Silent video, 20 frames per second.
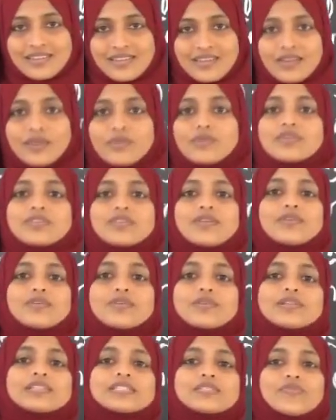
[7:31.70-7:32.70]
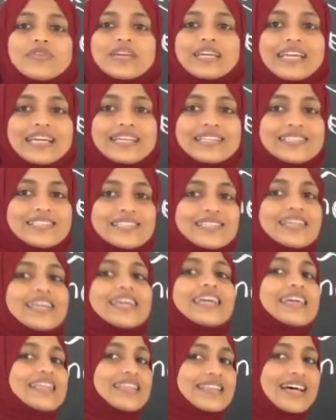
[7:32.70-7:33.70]
Root nodules we can
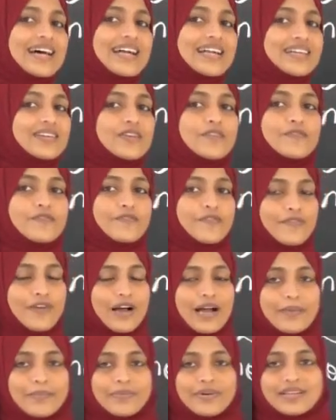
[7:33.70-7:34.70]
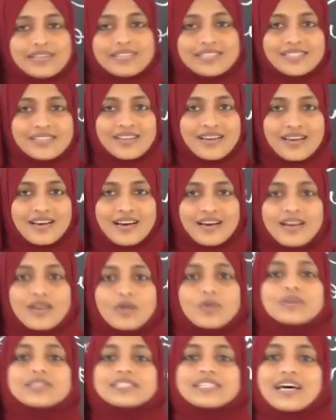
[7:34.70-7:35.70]
see in that fibrous
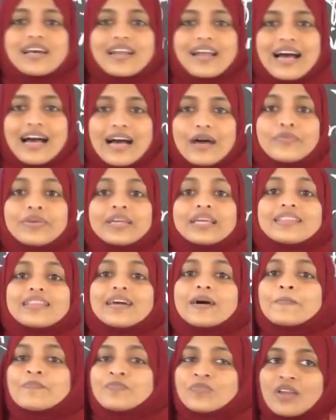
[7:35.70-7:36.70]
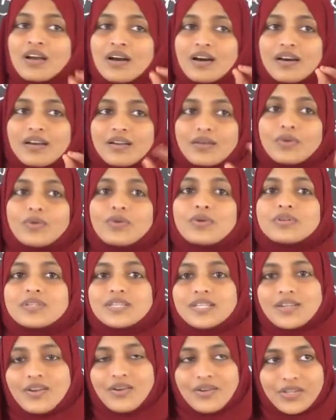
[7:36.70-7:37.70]
roots are having the
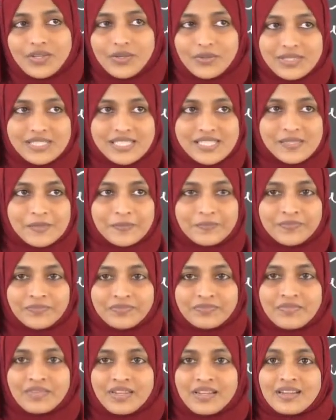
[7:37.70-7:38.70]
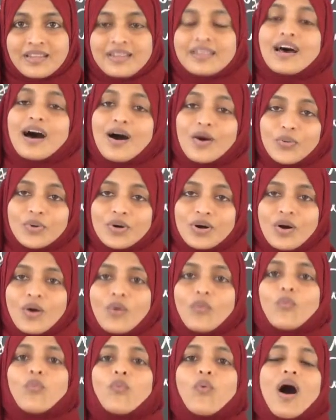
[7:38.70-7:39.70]
root nodules. Now,
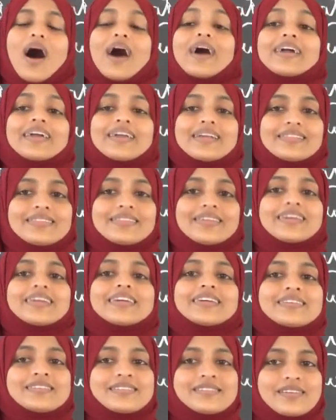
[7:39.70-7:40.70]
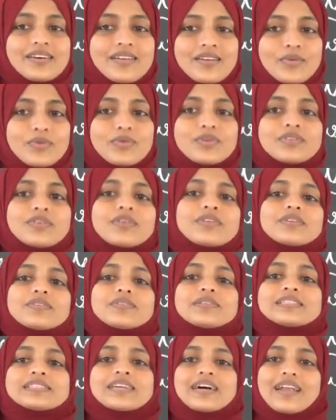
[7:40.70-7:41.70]
why these root
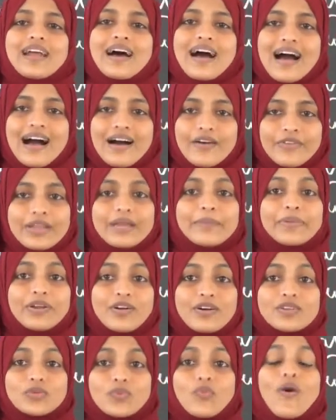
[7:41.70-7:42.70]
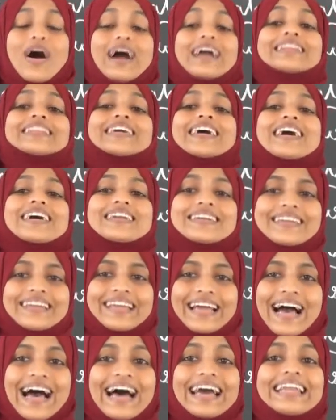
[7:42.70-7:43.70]
nodules are having? Because why they are
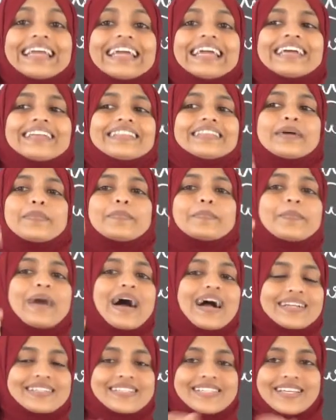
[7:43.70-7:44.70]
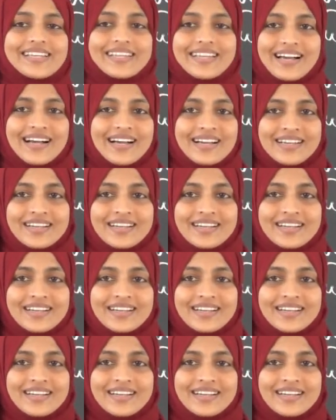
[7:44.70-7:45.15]
carrying the bacteria?